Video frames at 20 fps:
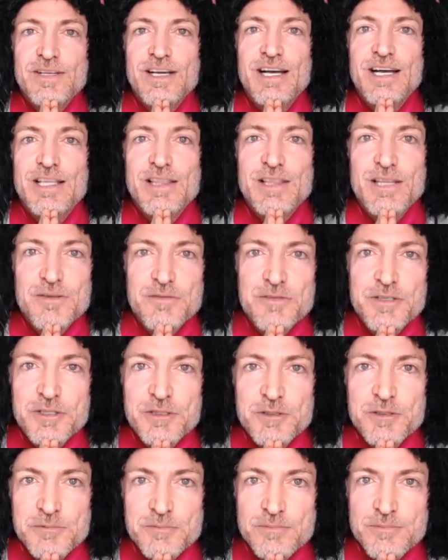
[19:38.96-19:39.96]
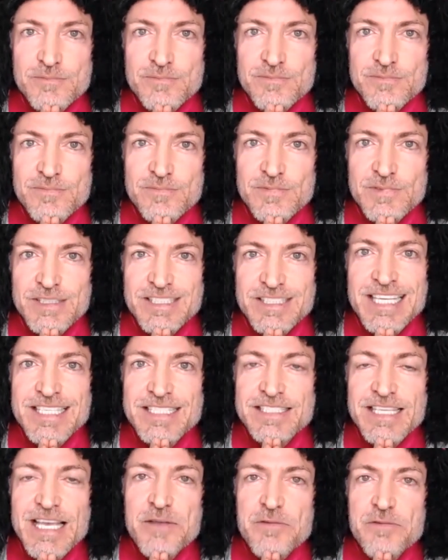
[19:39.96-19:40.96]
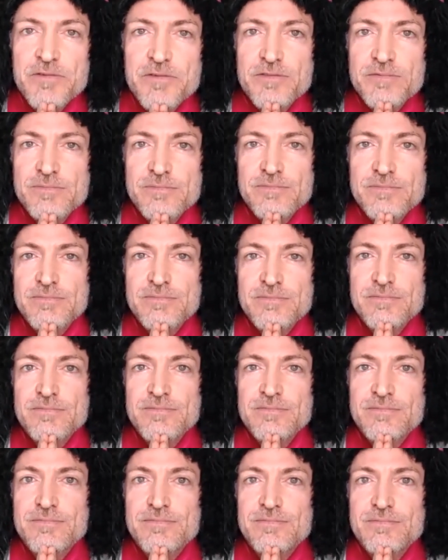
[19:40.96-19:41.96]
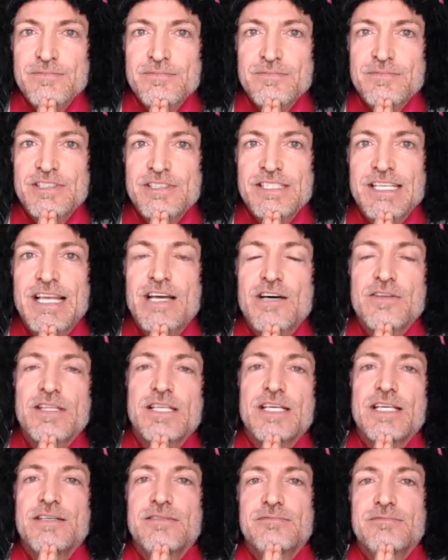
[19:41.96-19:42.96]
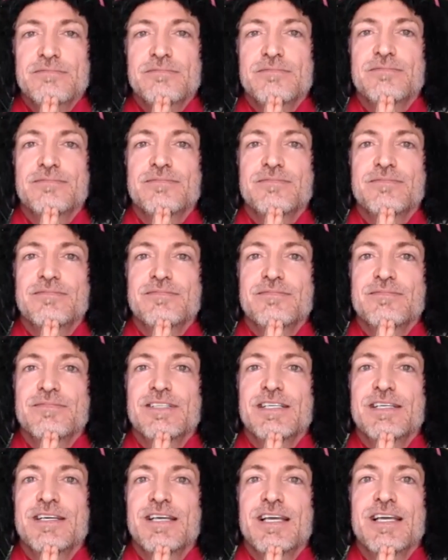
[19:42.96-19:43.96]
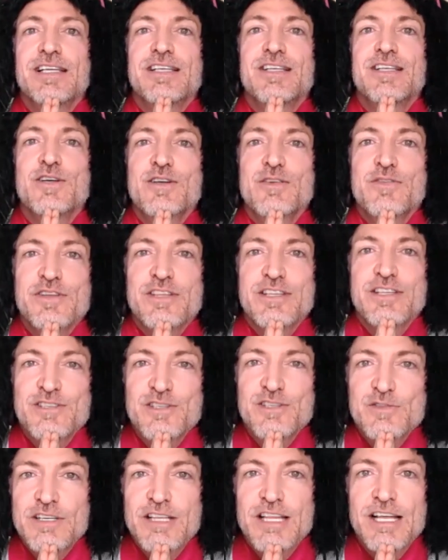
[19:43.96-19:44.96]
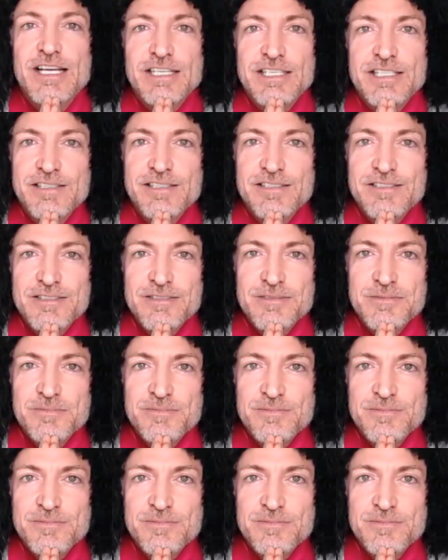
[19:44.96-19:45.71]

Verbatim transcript: I love you. Stay safe, stay healthy, and look for the silver linings.